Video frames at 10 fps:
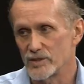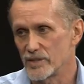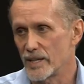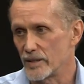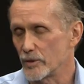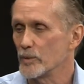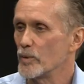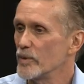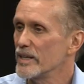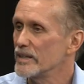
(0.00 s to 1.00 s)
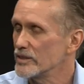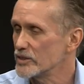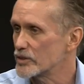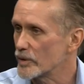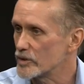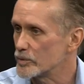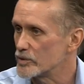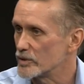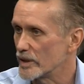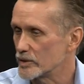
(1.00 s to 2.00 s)
and Seattle area, but what A-list director
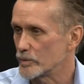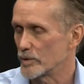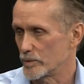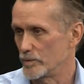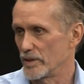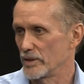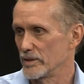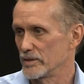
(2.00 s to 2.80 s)
would you like to work with?